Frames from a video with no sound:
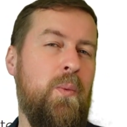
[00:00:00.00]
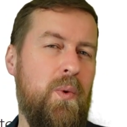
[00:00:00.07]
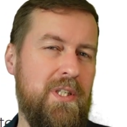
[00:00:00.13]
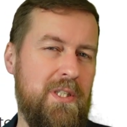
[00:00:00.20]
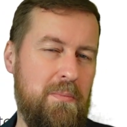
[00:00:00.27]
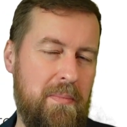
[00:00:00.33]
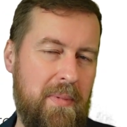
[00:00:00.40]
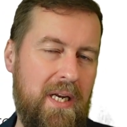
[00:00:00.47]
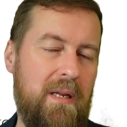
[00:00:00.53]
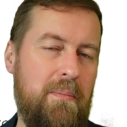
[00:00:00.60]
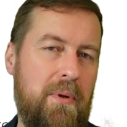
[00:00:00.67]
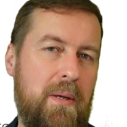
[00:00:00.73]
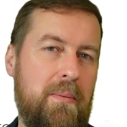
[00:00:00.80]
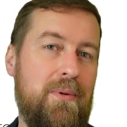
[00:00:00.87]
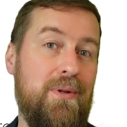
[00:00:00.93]
which many
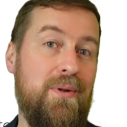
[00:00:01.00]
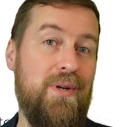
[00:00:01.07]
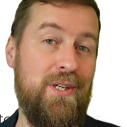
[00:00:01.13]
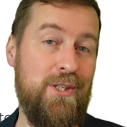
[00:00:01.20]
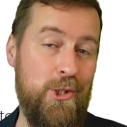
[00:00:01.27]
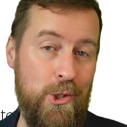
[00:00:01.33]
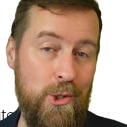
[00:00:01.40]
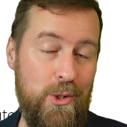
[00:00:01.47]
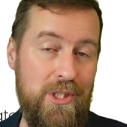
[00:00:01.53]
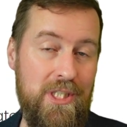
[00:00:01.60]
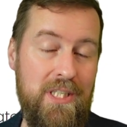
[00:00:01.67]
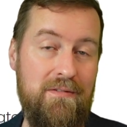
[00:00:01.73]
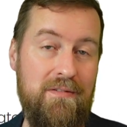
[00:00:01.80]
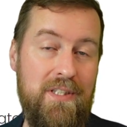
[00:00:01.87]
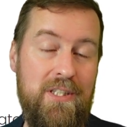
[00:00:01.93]
people
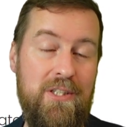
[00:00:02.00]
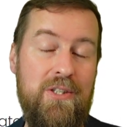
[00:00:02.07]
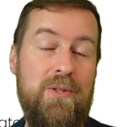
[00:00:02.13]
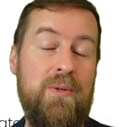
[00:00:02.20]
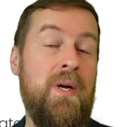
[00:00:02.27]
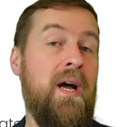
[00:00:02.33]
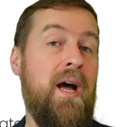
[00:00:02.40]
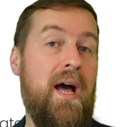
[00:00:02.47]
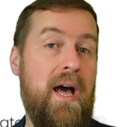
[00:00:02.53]
intuitively do,